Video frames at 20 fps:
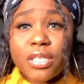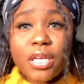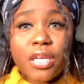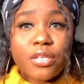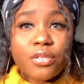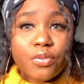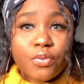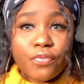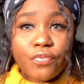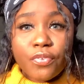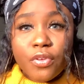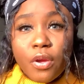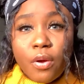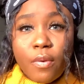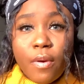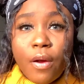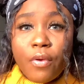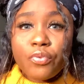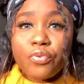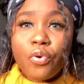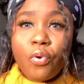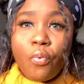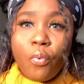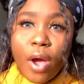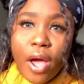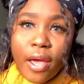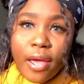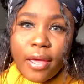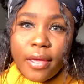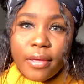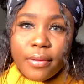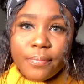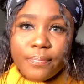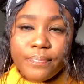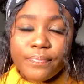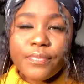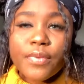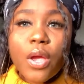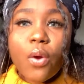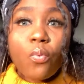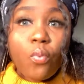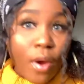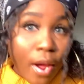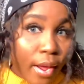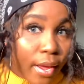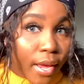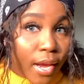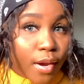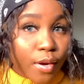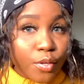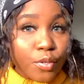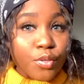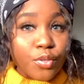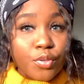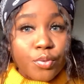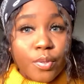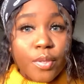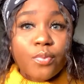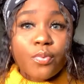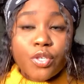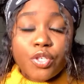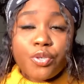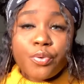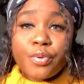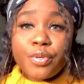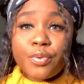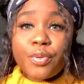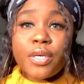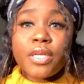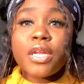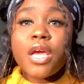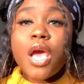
is to figure out your why. Why are you doing what you're doing?